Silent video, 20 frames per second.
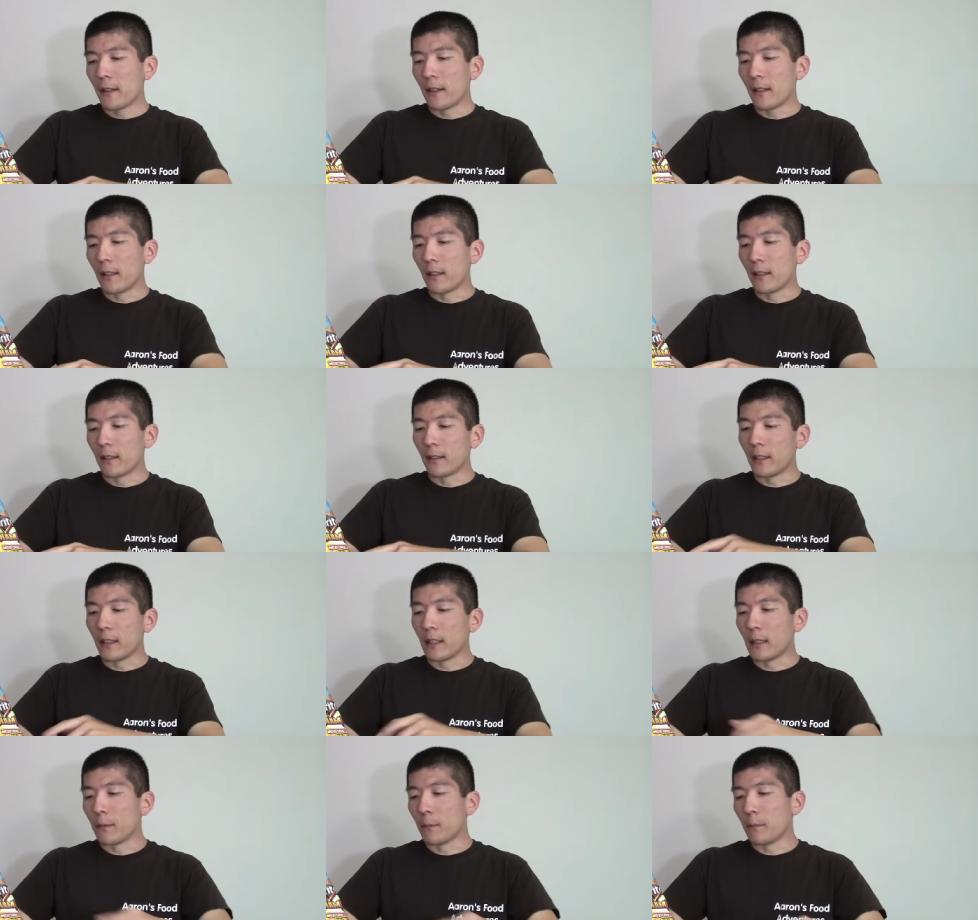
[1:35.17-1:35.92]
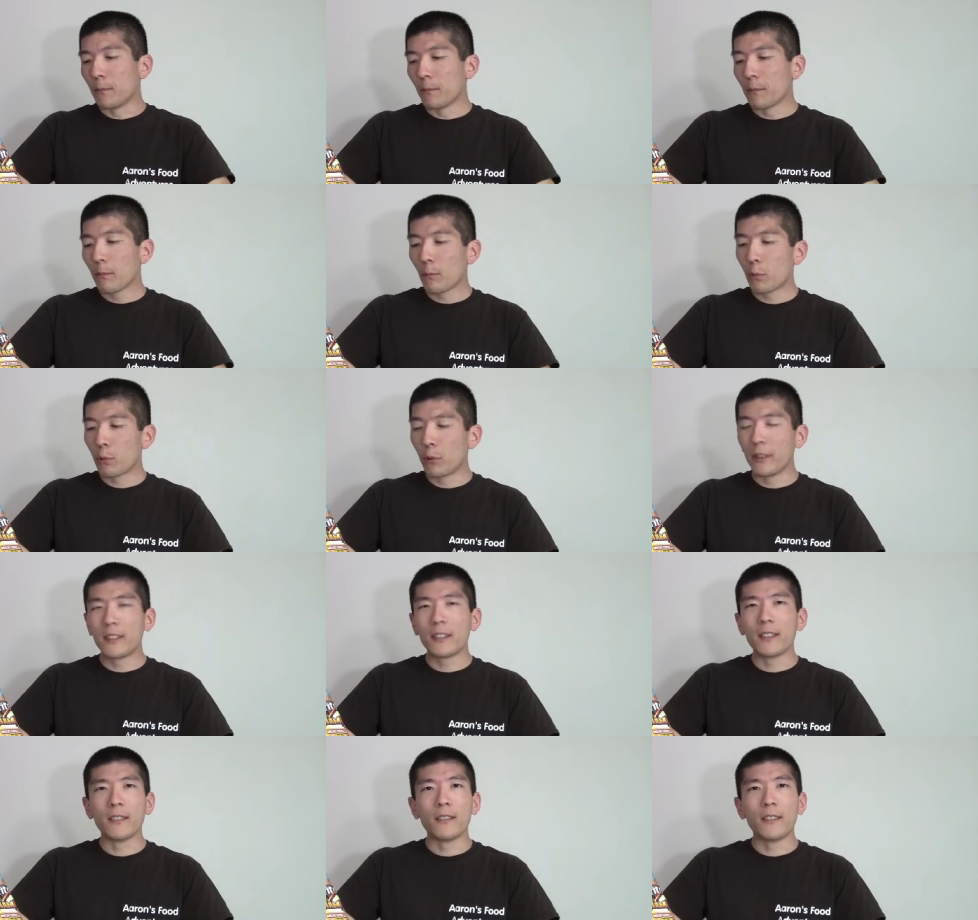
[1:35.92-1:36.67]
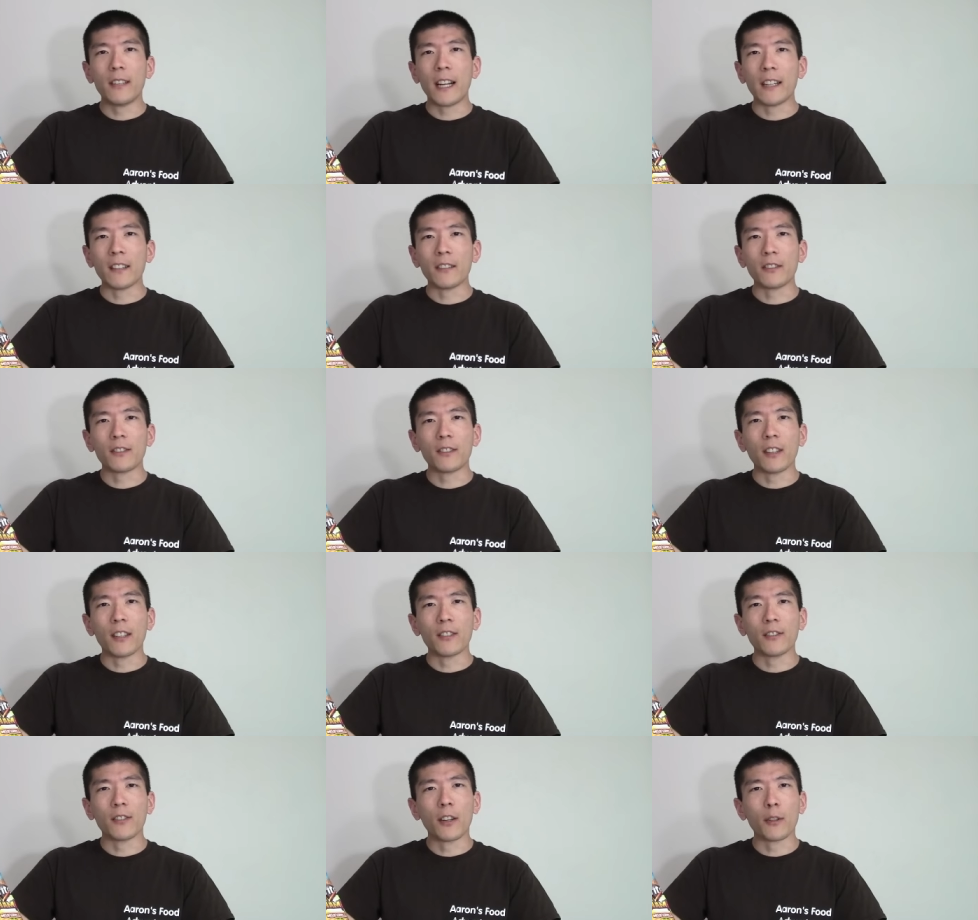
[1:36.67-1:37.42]
The printed date
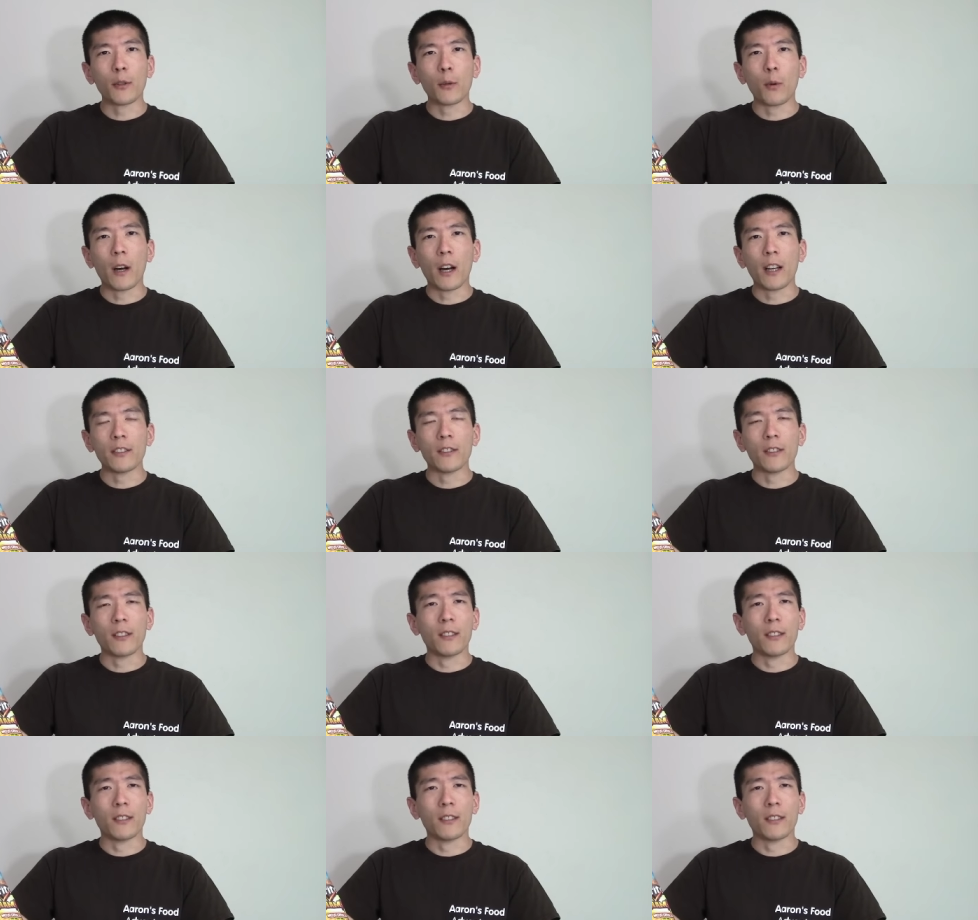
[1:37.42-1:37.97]
says otherwise,